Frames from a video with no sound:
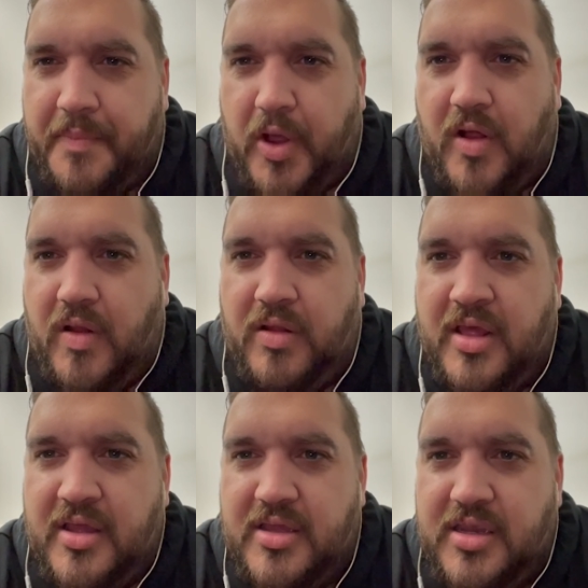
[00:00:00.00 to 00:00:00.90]
ball,
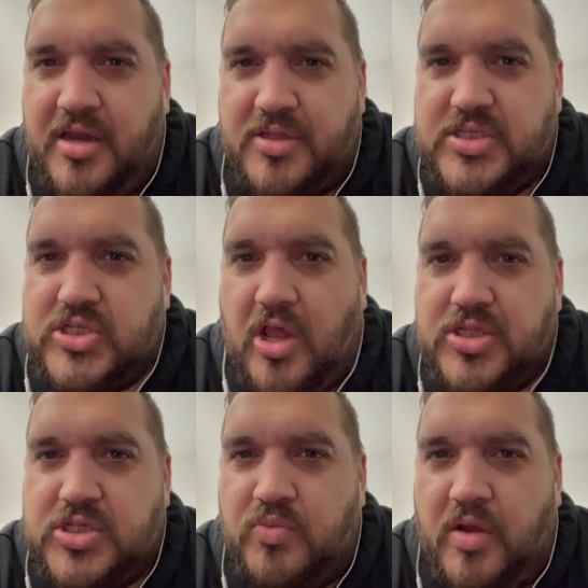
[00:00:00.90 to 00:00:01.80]
you know, to
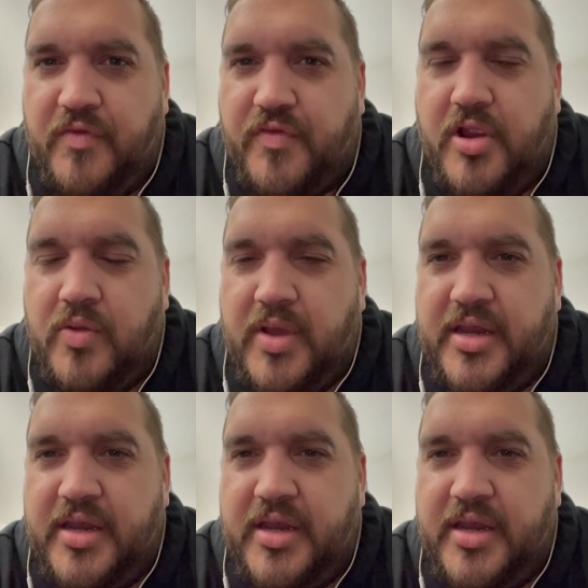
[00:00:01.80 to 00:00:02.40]
slot someone through.